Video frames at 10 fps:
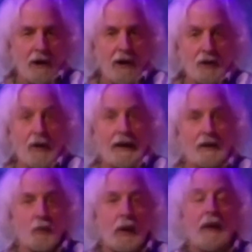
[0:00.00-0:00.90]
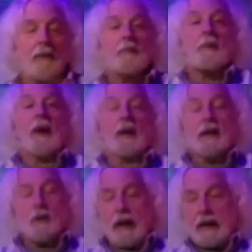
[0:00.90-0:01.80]
Trek as well. At
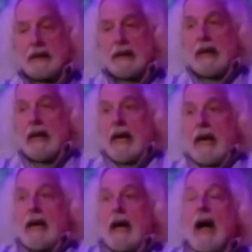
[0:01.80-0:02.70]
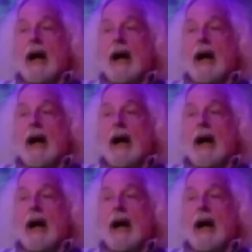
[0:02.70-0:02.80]
any rate, I